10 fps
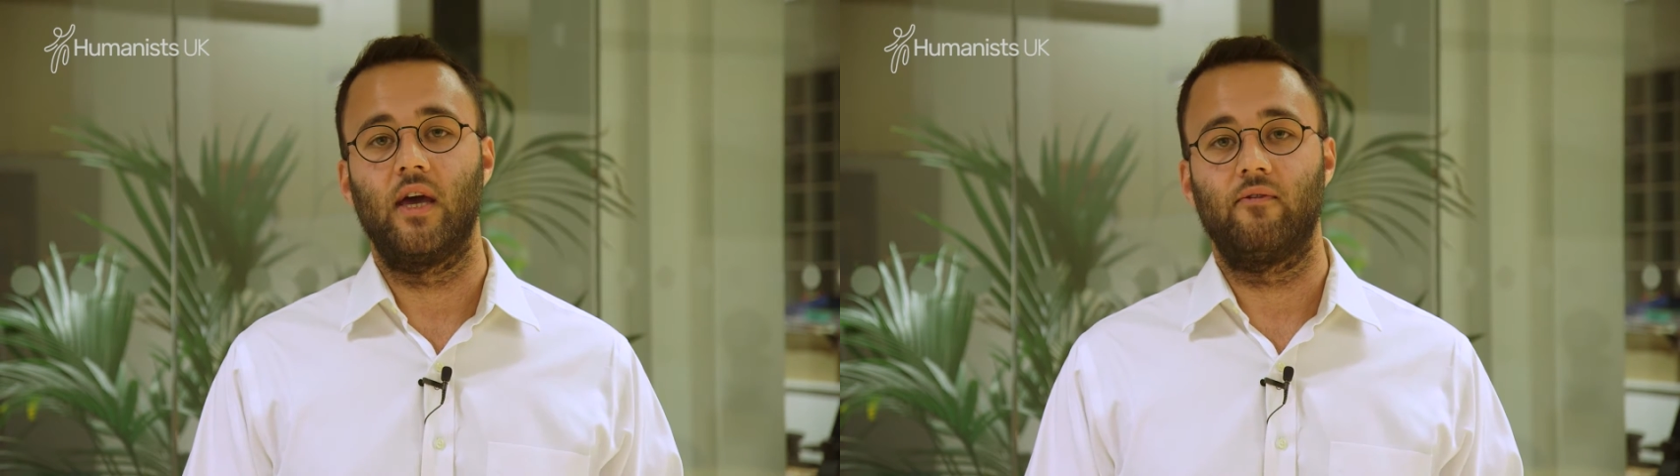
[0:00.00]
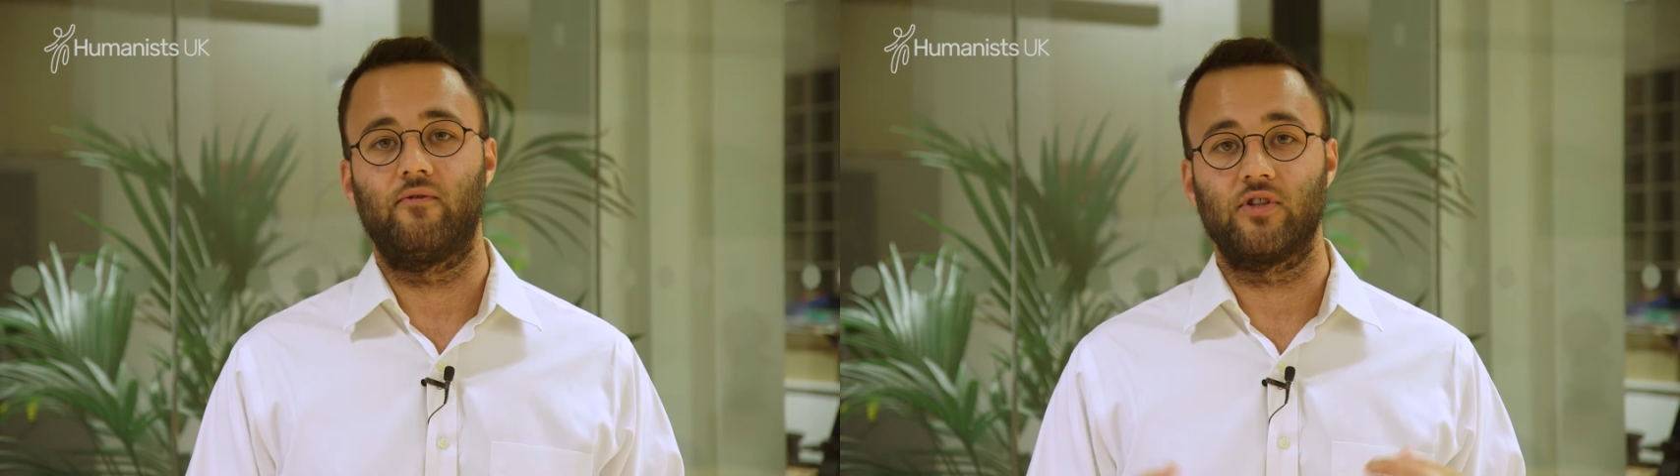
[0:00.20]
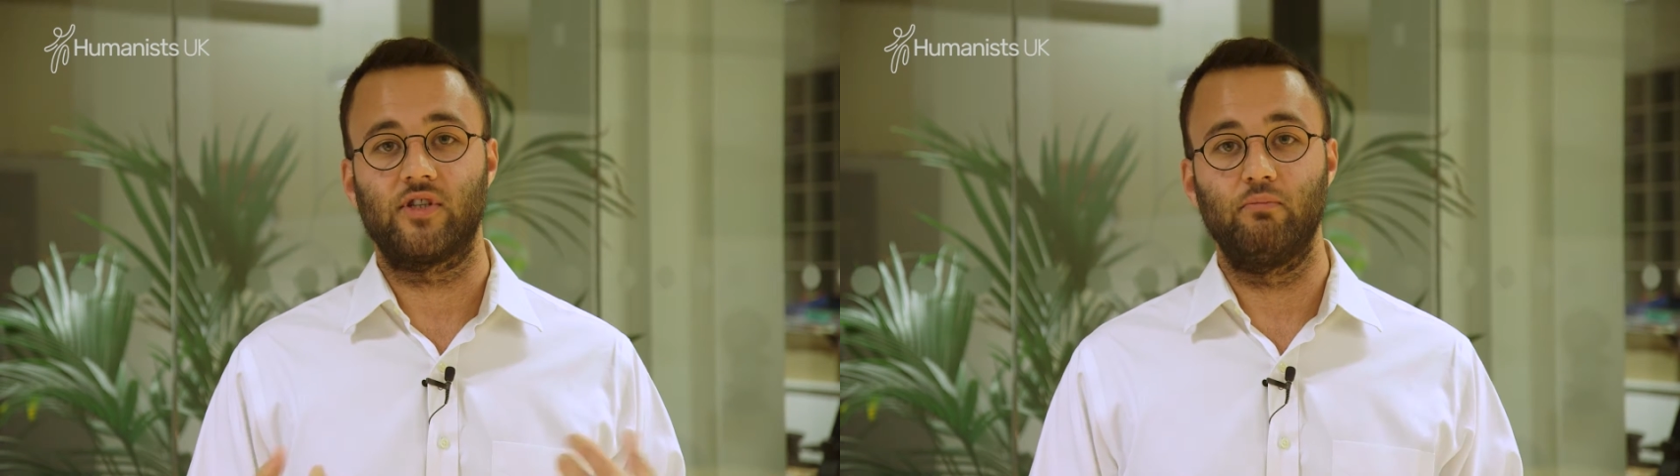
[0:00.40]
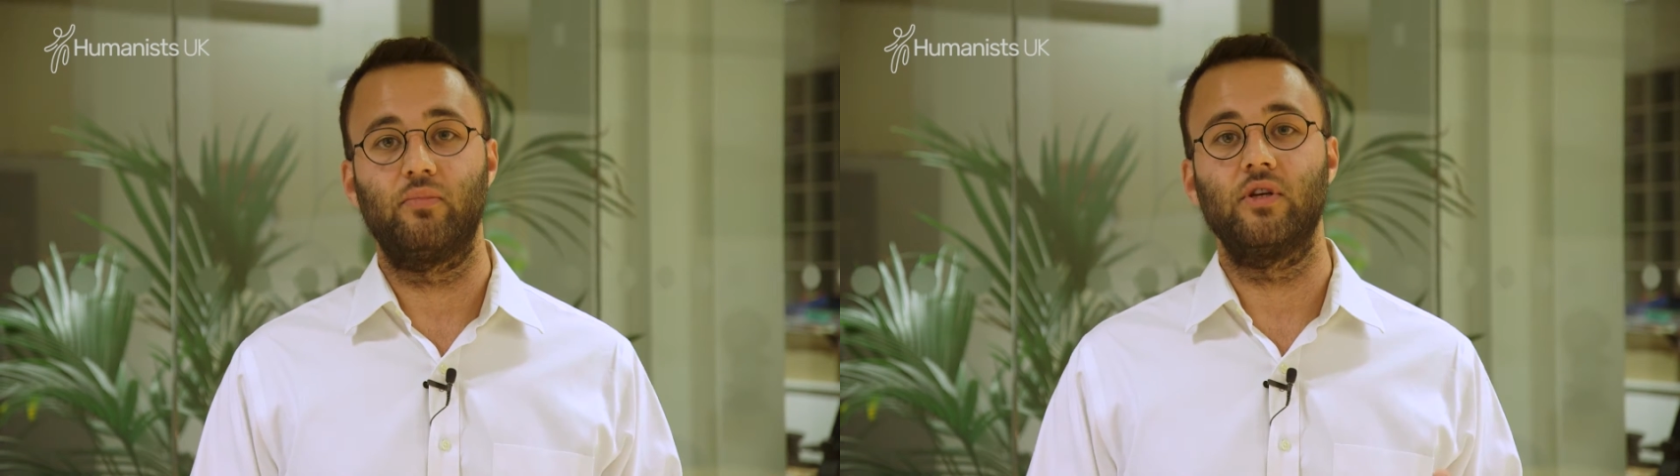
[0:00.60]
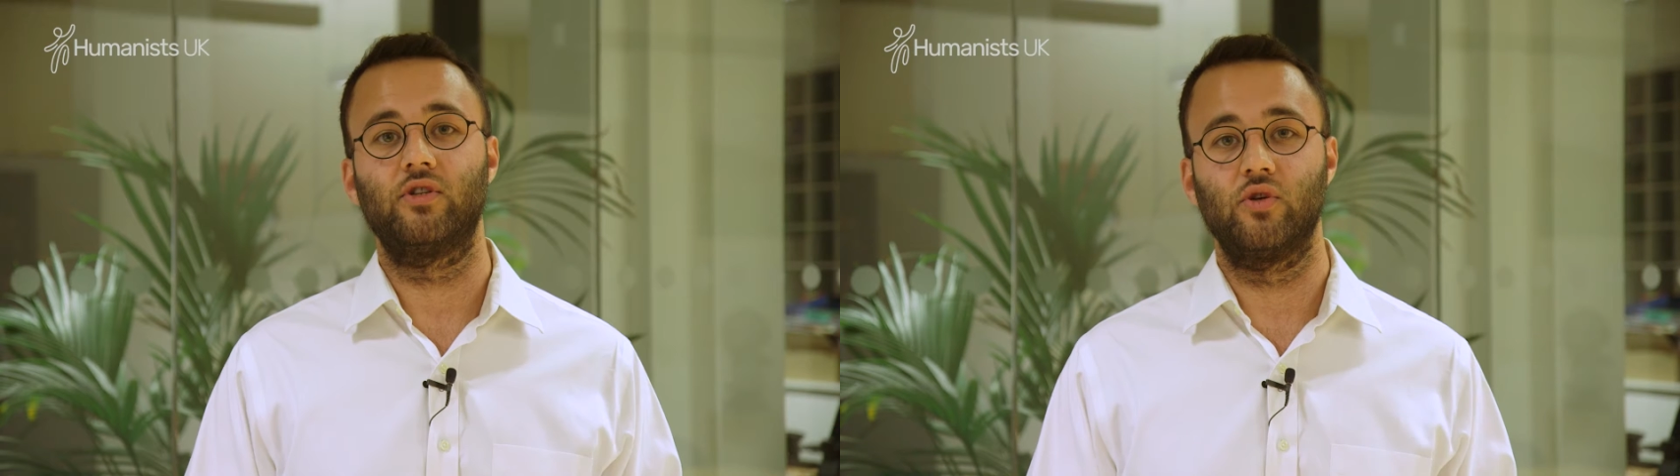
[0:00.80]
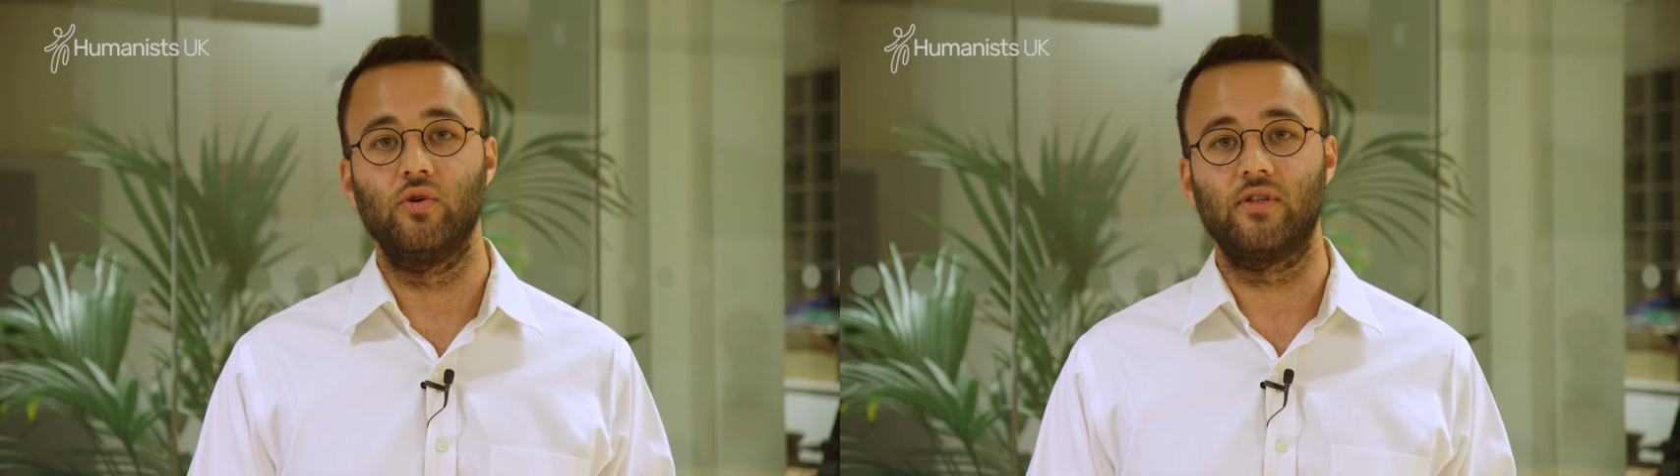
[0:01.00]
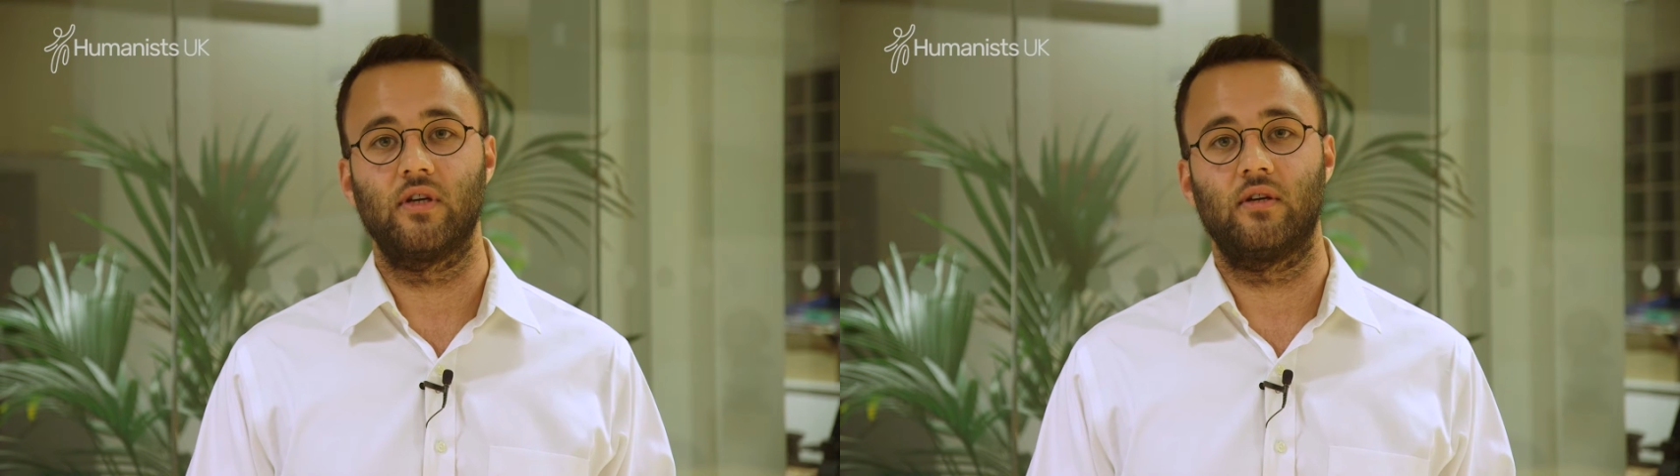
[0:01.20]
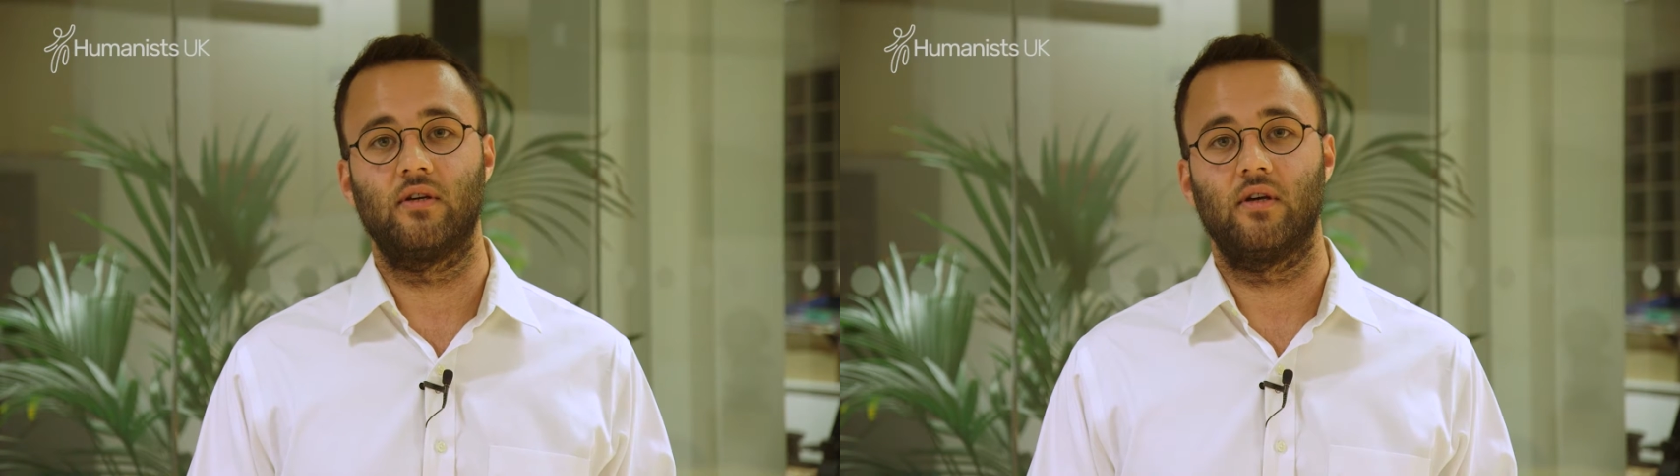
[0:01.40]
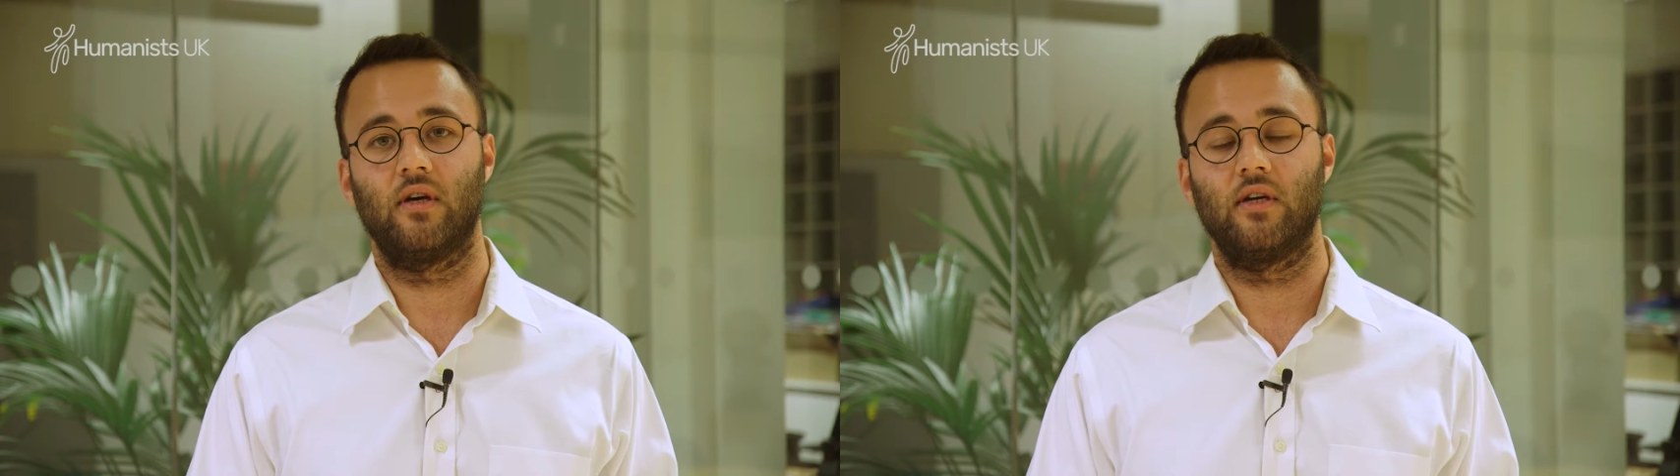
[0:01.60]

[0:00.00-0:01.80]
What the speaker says: for simply choosing